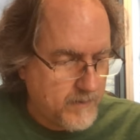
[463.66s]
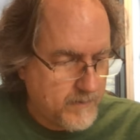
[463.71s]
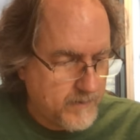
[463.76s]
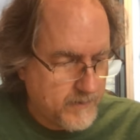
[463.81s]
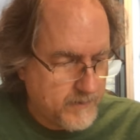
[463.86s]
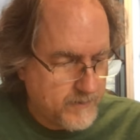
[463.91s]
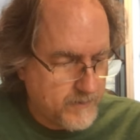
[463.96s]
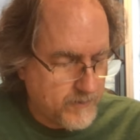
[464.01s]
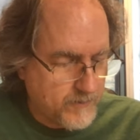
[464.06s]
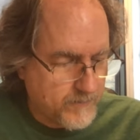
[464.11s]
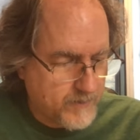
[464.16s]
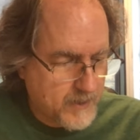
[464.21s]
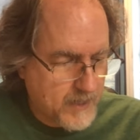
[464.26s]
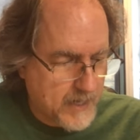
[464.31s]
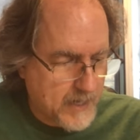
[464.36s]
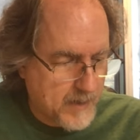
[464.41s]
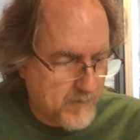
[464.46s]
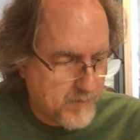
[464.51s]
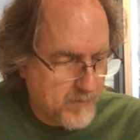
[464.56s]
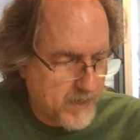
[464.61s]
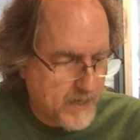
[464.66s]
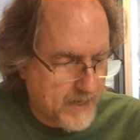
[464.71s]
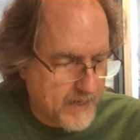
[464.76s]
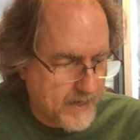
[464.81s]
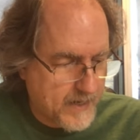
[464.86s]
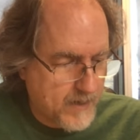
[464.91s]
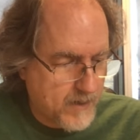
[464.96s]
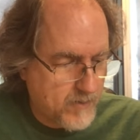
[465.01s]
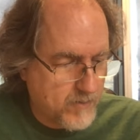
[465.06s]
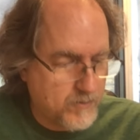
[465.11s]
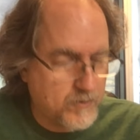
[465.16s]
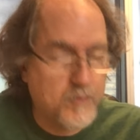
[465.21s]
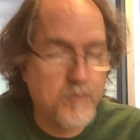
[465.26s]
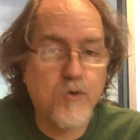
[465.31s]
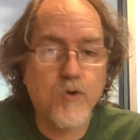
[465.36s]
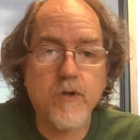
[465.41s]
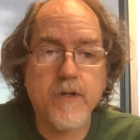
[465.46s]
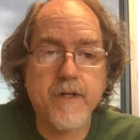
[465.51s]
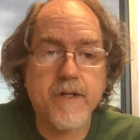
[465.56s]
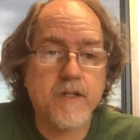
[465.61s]
sort of compound
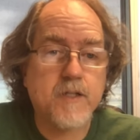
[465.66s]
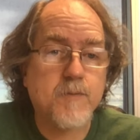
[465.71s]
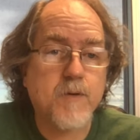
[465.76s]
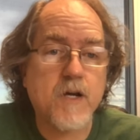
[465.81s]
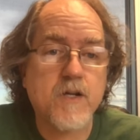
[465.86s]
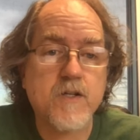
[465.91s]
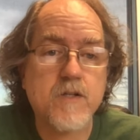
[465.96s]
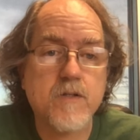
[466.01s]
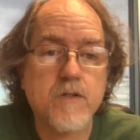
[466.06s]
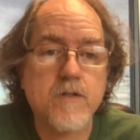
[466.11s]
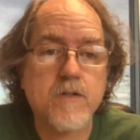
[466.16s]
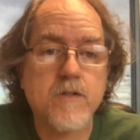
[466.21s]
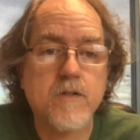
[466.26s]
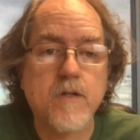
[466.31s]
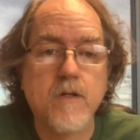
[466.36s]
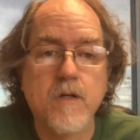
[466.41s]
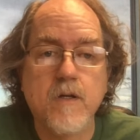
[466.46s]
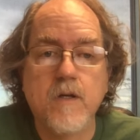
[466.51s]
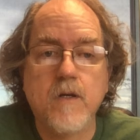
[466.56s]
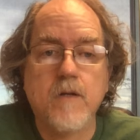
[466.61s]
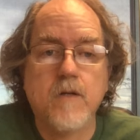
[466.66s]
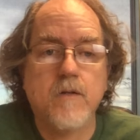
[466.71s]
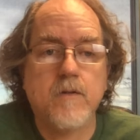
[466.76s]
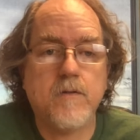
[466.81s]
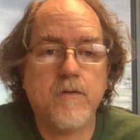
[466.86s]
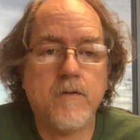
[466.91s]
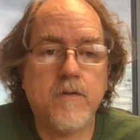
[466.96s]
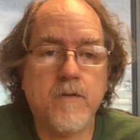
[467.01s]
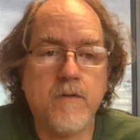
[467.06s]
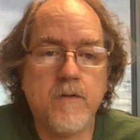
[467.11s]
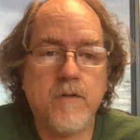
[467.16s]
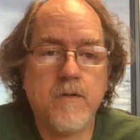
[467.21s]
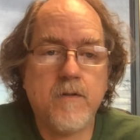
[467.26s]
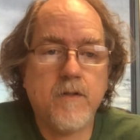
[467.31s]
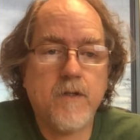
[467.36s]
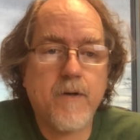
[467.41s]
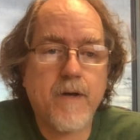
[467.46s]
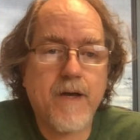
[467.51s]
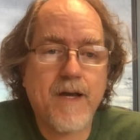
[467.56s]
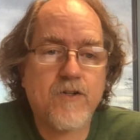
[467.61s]
Boolean expressions.
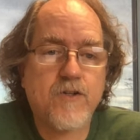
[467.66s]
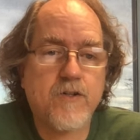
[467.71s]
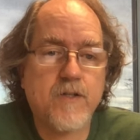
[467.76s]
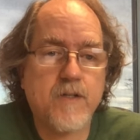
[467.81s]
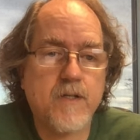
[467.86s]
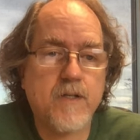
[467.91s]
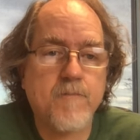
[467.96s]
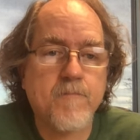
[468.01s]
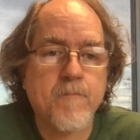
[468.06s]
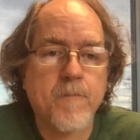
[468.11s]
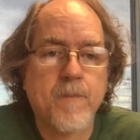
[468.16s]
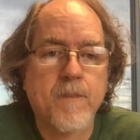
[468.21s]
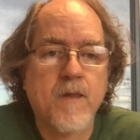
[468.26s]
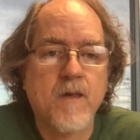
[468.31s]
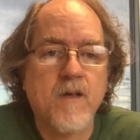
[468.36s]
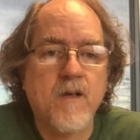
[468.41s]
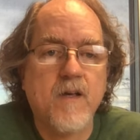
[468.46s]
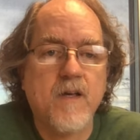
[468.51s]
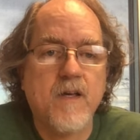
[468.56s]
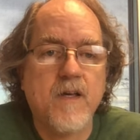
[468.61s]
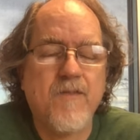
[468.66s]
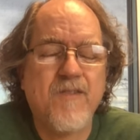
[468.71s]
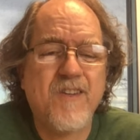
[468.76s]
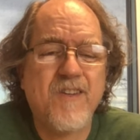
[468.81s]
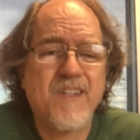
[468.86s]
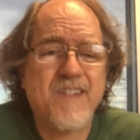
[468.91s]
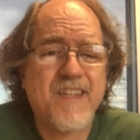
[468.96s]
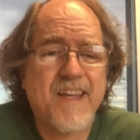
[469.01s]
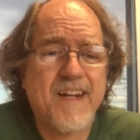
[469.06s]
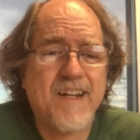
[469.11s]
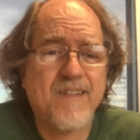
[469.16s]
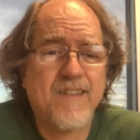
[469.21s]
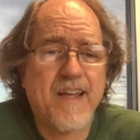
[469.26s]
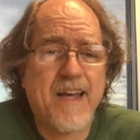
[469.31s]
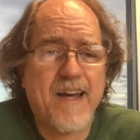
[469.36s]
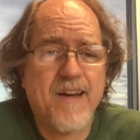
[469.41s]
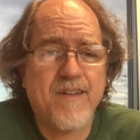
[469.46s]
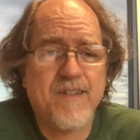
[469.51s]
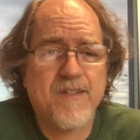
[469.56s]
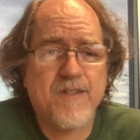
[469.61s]
You actually, if you just say it out
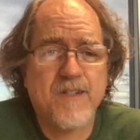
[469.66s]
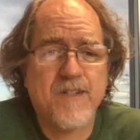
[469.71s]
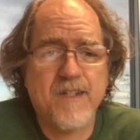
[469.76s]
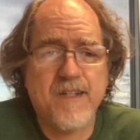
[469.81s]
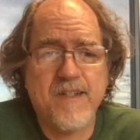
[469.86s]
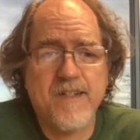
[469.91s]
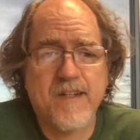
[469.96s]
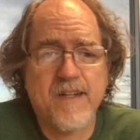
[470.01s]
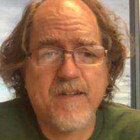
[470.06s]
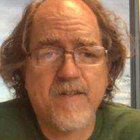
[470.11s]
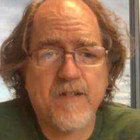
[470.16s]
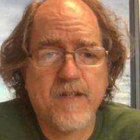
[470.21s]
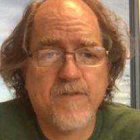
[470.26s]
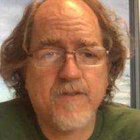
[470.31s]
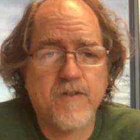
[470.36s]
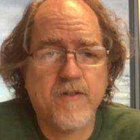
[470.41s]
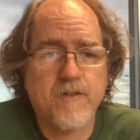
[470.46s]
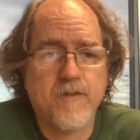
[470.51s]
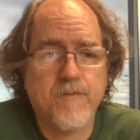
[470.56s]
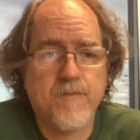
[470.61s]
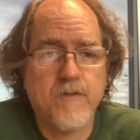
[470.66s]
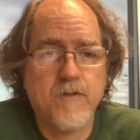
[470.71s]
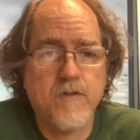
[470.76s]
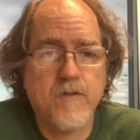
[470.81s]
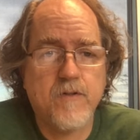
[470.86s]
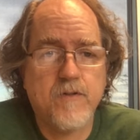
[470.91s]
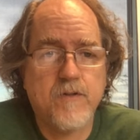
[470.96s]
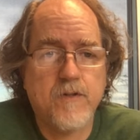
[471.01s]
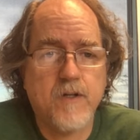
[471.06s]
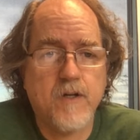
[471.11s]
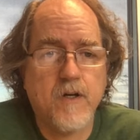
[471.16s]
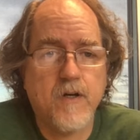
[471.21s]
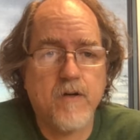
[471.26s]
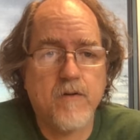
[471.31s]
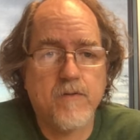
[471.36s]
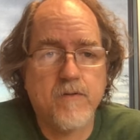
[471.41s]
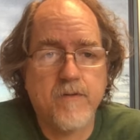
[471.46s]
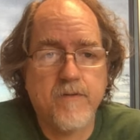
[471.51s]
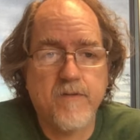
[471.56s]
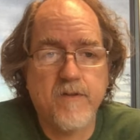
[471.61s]
loud, it's sort of easy to get yourself a little confused.
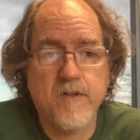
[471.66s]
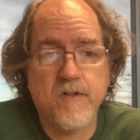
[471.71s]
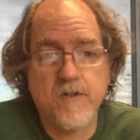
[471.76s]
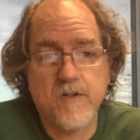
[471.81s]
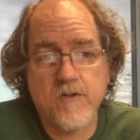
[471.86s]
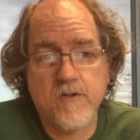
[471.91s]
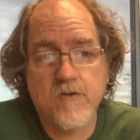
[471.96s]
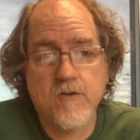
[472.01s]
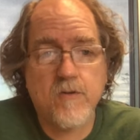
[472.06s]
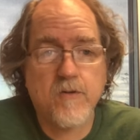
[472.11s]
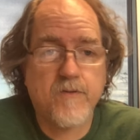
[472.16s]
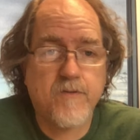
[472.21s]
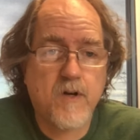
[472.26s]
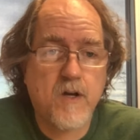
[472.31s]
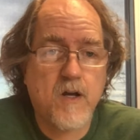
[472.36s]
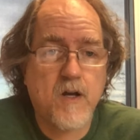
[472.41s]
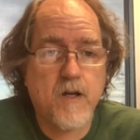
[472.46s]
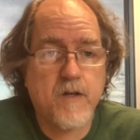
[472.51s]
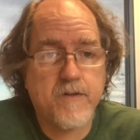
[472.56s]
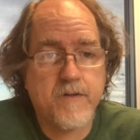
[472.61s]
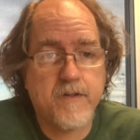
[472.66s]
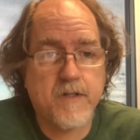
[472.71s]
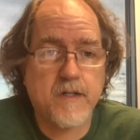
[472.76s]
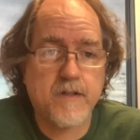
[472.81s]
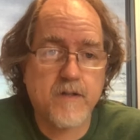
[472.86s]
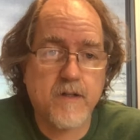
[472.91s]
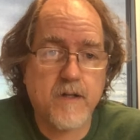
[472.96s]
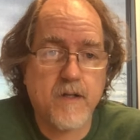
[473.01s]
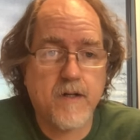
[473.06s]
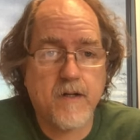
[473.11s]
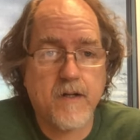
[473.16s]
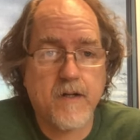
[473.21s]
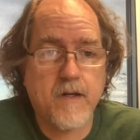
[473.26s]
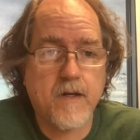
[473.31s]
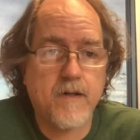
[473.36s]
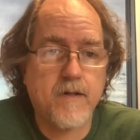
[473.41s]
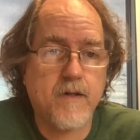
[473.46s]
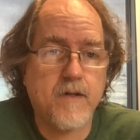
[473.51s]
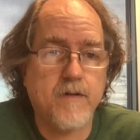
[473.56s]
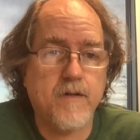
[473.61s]
Is it true or false? Is actually
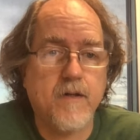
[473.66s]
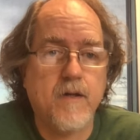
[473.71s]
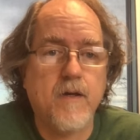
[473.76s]
and